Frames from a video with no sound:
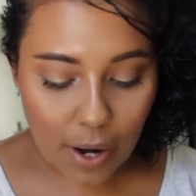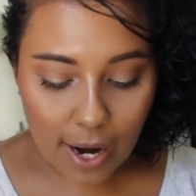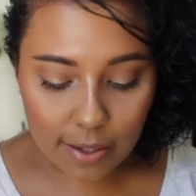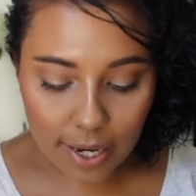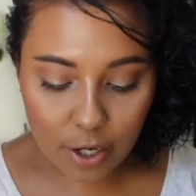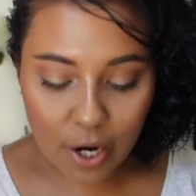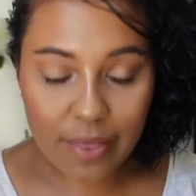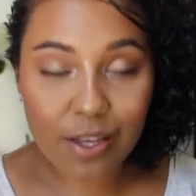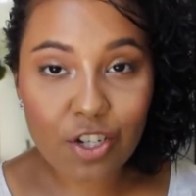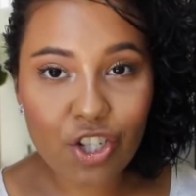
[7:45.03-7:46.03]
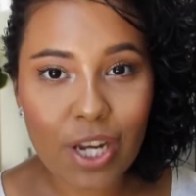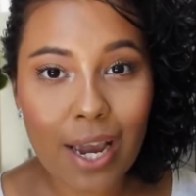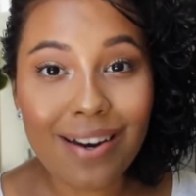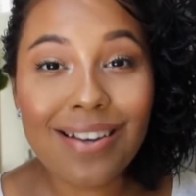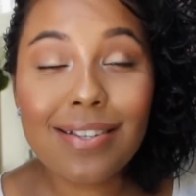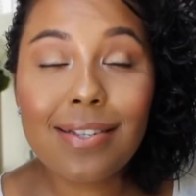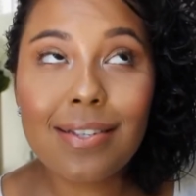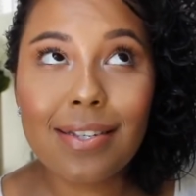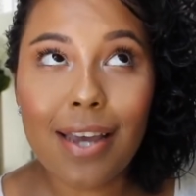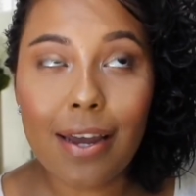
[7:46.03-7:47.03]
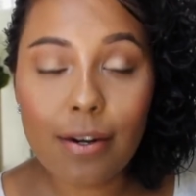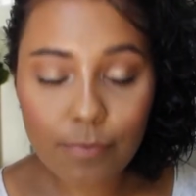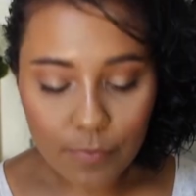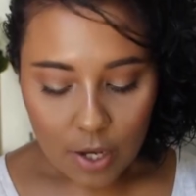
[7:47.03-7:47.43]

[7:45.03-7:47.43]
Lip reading: highlighter in the shade Sin.